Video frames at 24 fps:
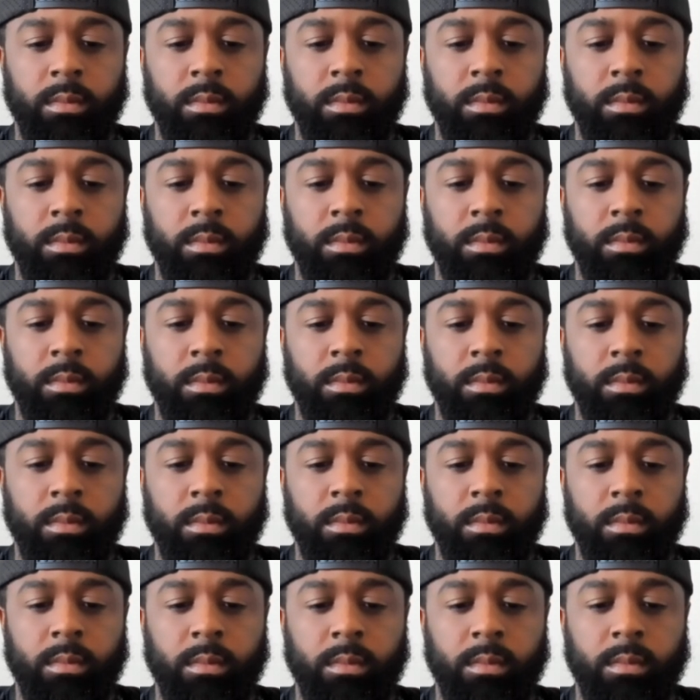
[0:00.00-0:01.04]

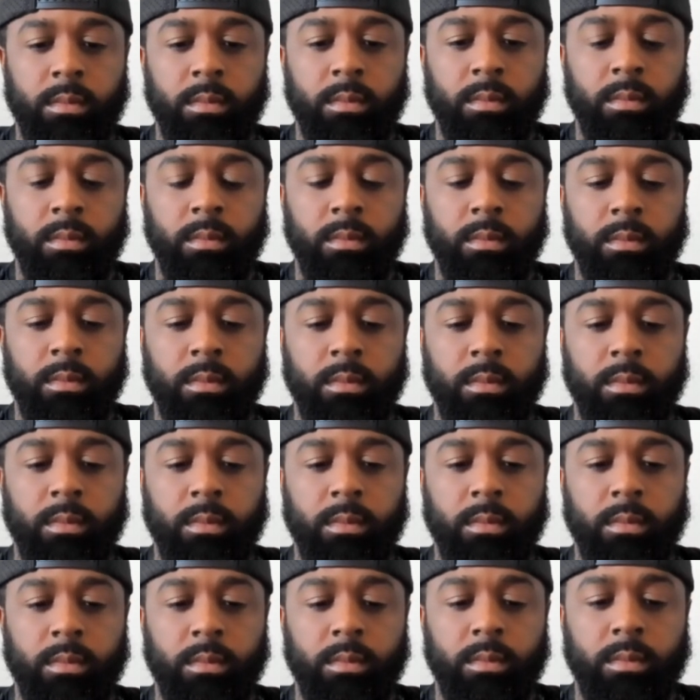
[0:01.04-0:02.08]

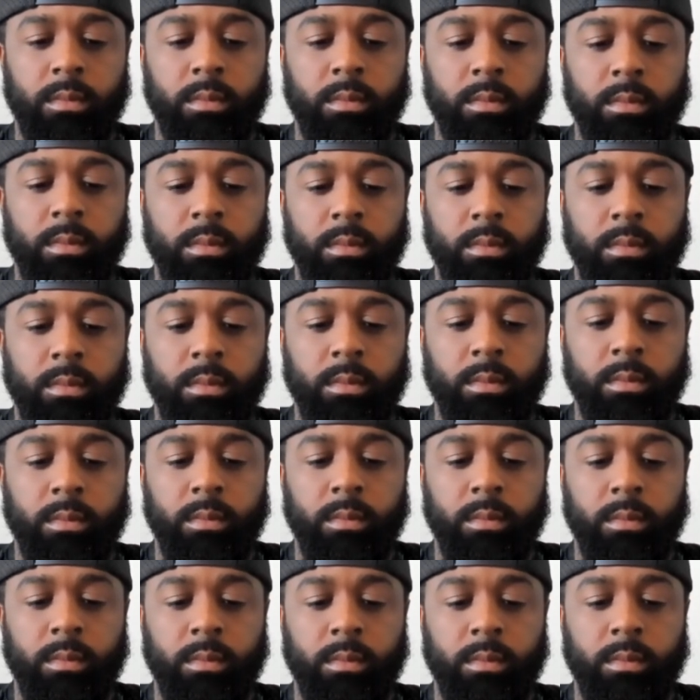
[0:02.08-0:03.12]

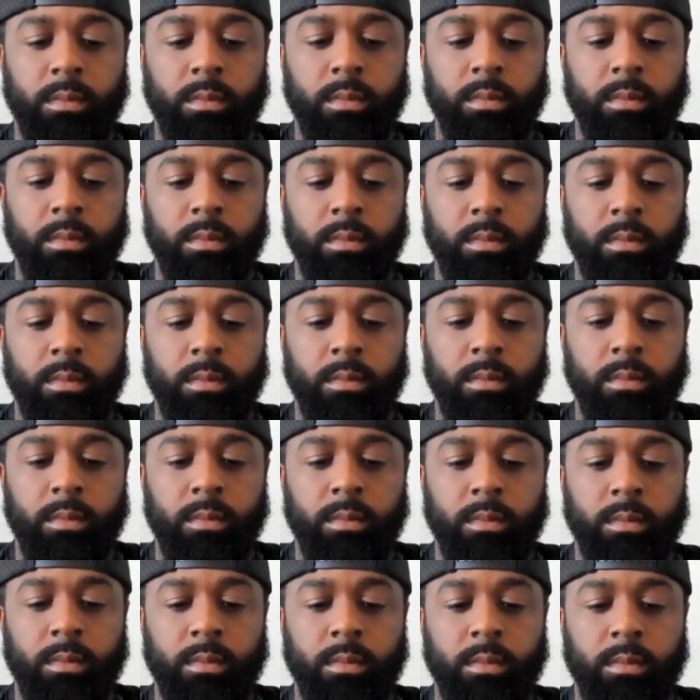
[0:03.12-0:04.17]

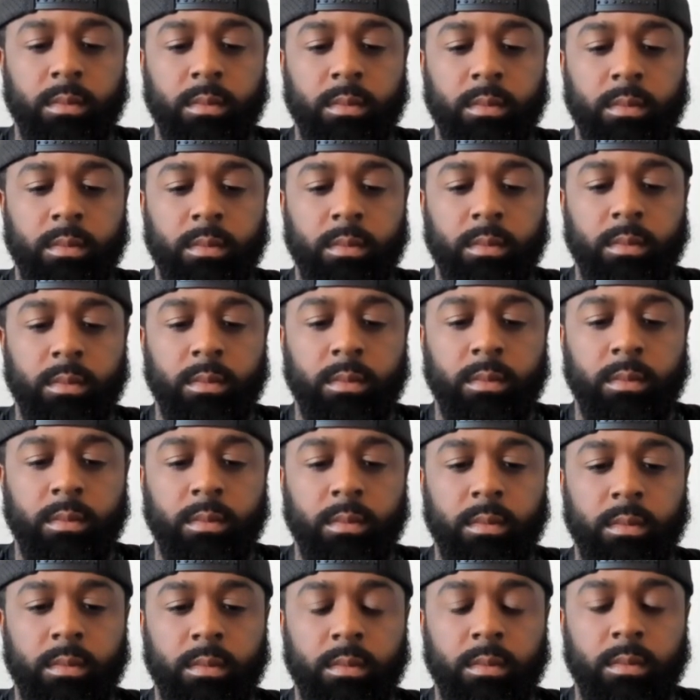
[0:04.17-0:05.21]

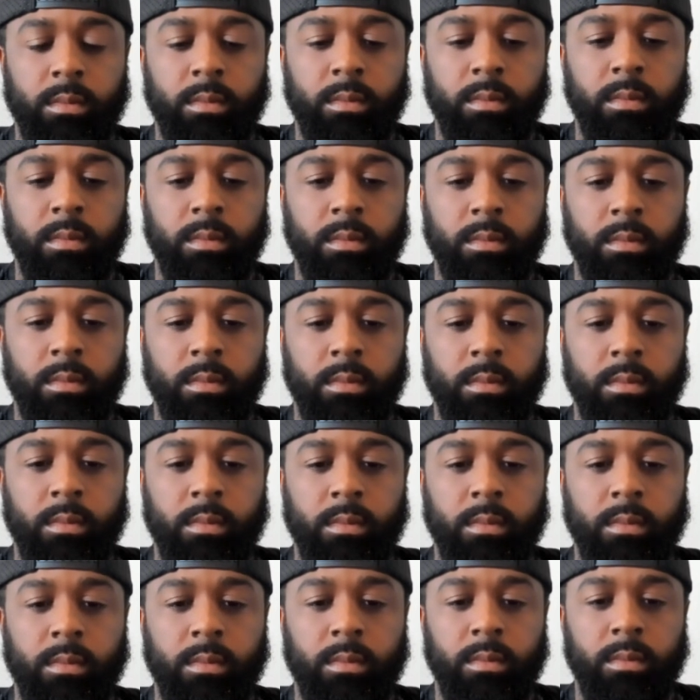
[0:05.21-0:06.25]

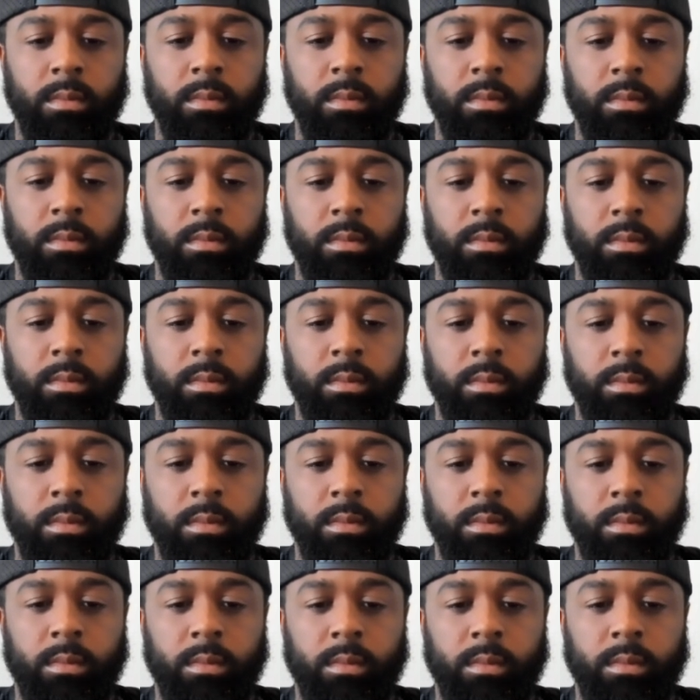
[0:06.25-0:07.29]

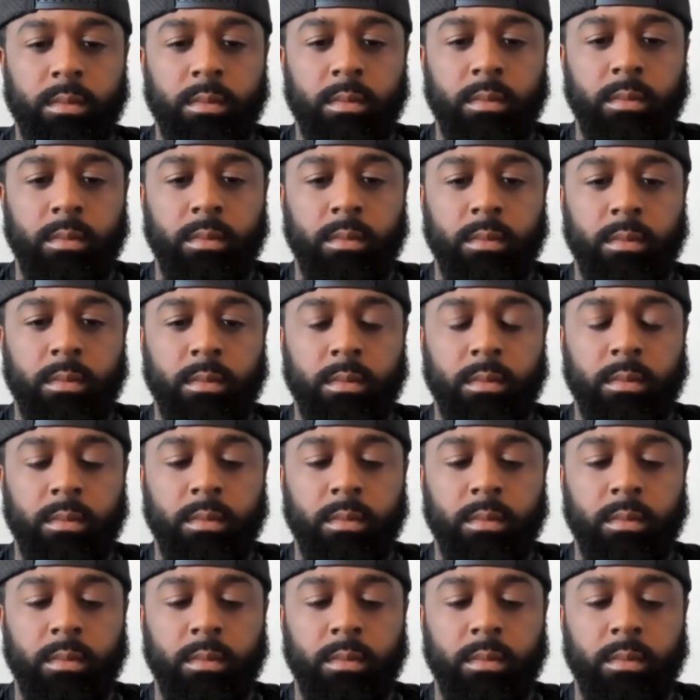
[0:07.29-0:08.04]
This person isn't speaking.